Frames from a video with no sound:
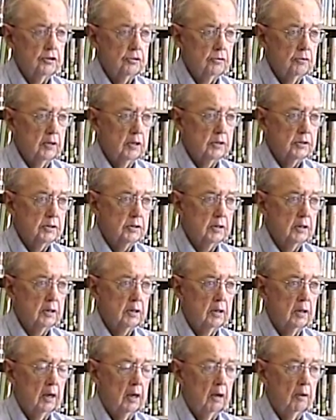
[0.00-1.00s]
Tunis,
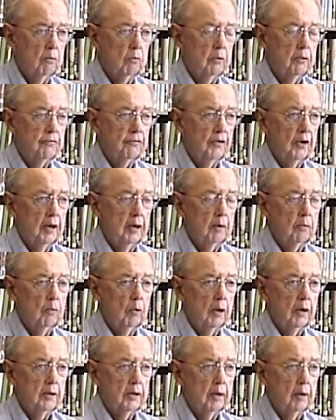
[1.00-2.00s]
and we finally
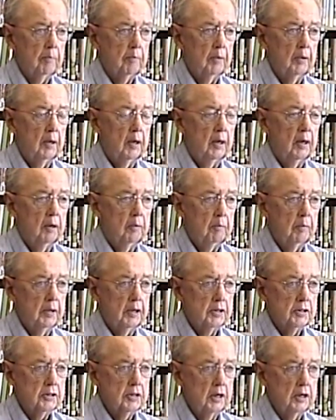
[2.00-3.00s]
wound up
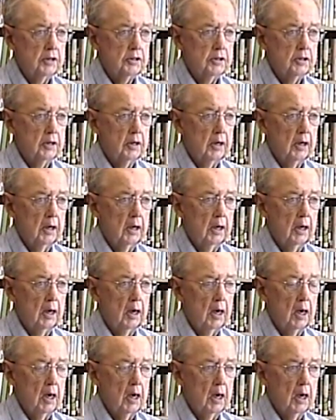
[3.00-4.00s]
being stationed in
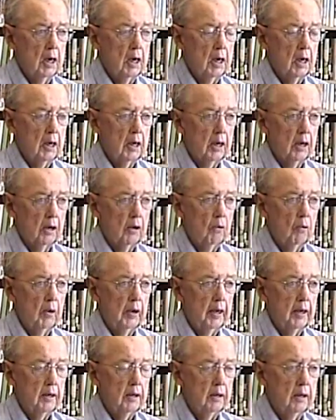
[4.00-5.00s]

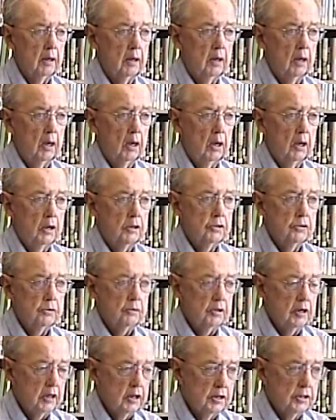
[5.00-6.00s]
Kairouan,
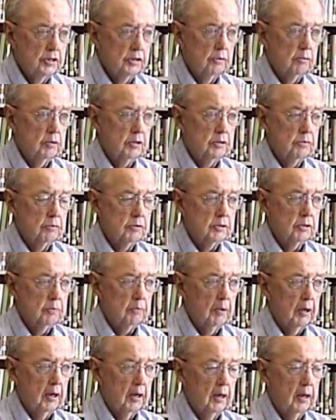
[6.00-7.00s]
Tunisia, which was
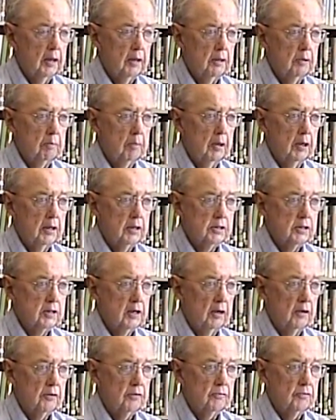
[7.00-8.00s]
about 100 miles
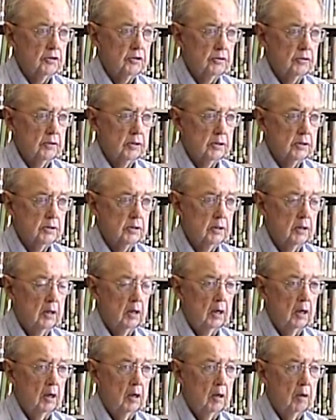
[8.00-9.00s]
south of Tunis.
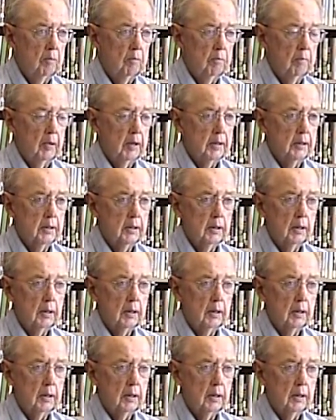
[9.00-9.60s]
But